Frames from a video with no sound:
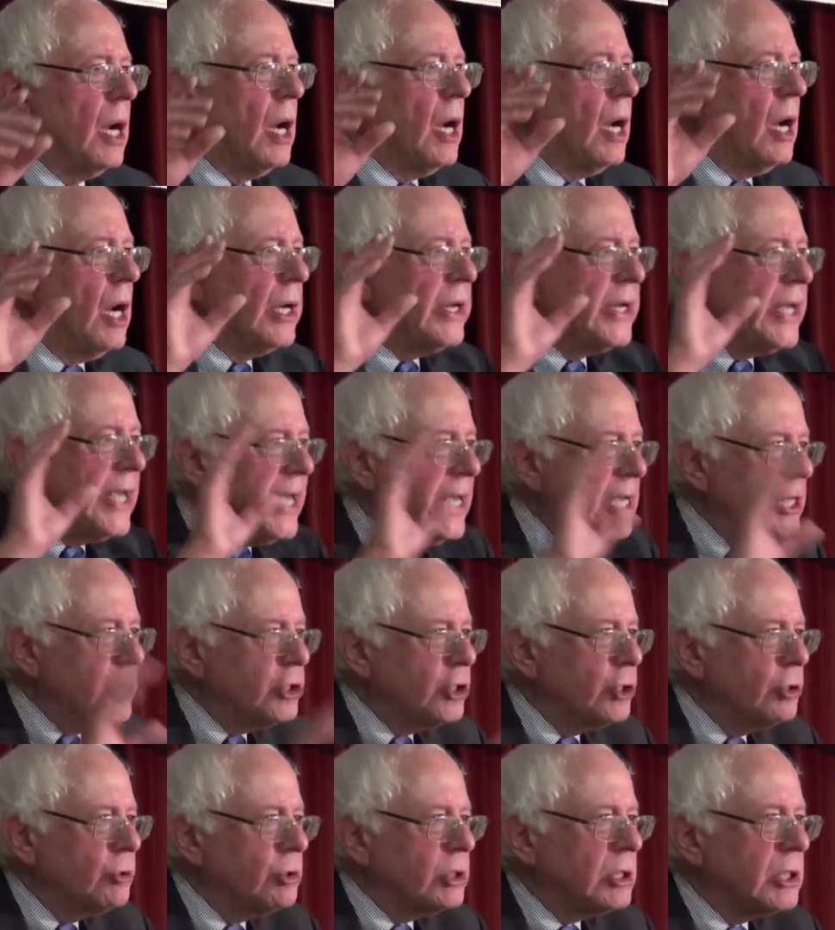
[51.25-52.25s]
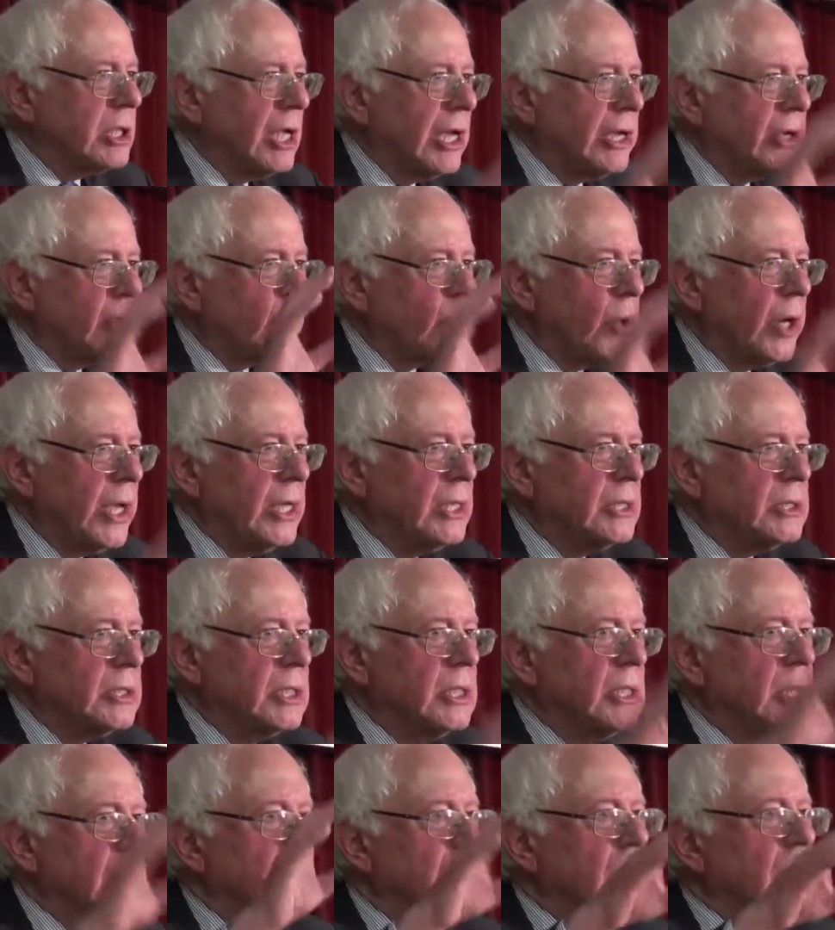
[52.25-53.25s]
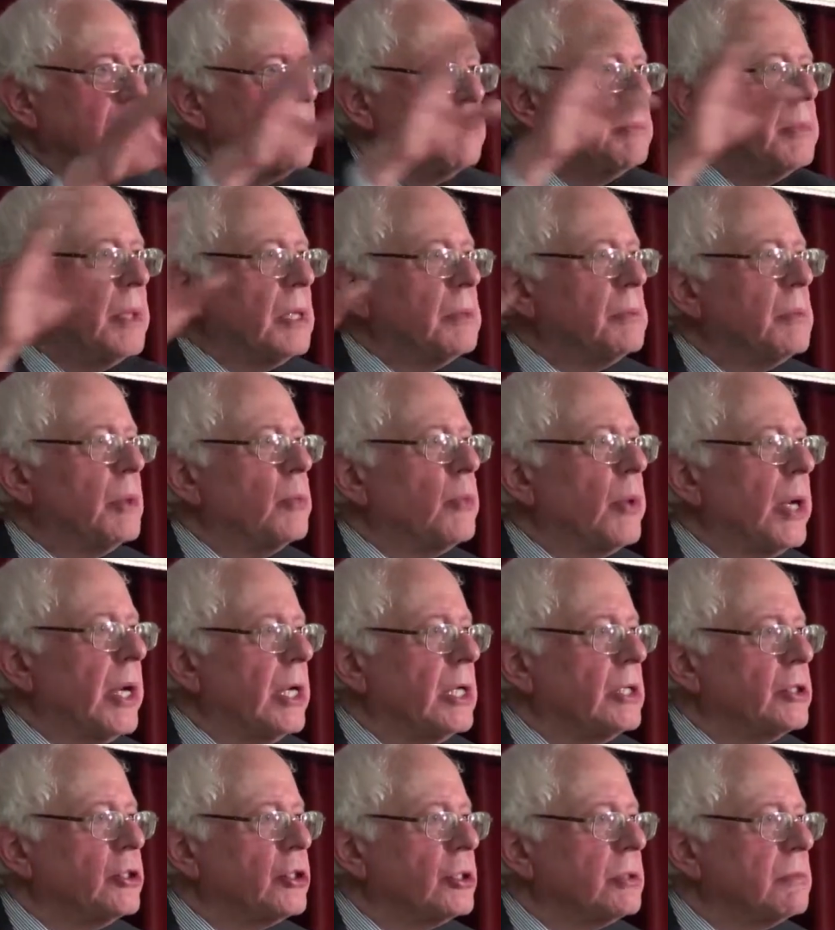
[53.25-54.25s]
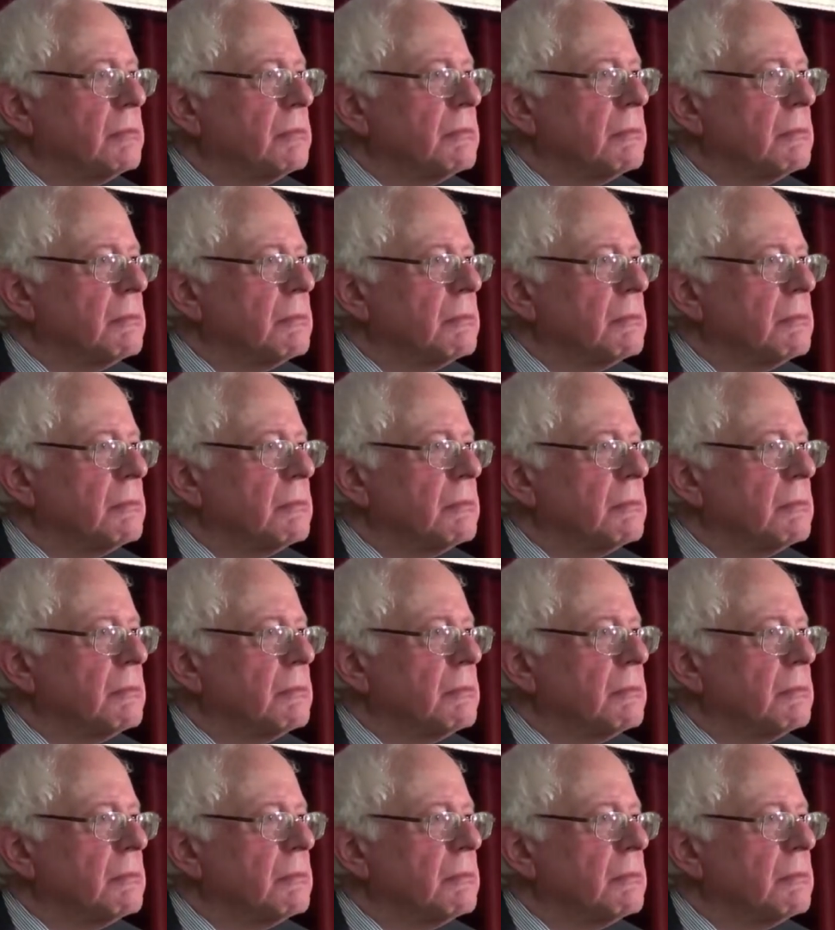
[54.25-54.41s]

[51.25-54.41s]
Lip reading: On issues like raising the minimum wage,